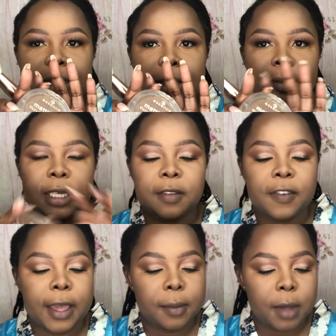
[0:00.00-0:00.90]

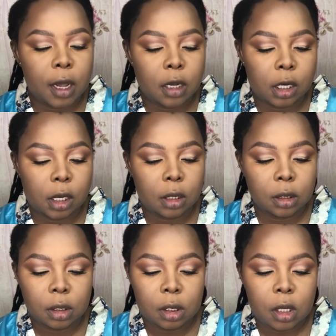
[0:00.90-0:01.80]
mattifying powder.
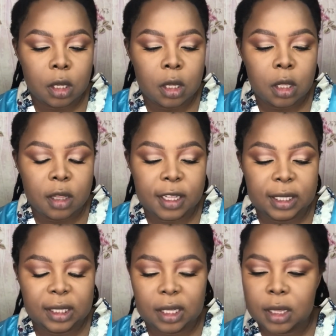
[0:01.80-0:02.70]
This
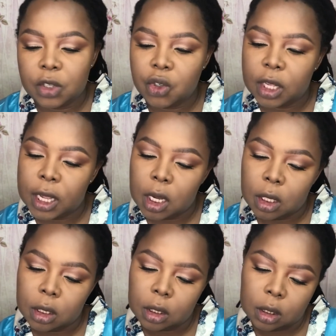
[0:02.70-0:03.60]
is in the shade
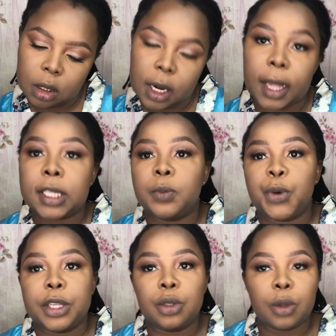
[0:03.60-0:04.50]

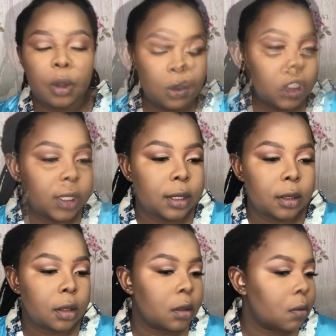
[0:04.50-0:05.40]
Espresso, just
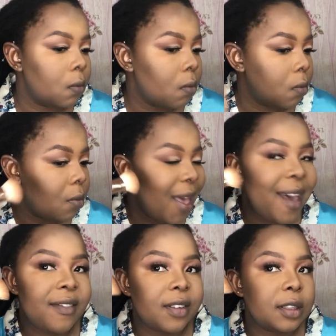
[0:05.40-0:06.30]

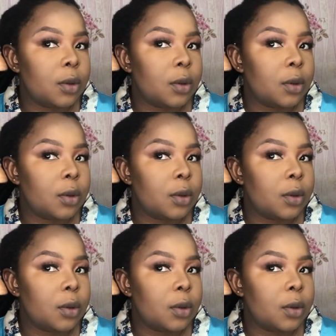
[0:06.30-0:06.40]
ever so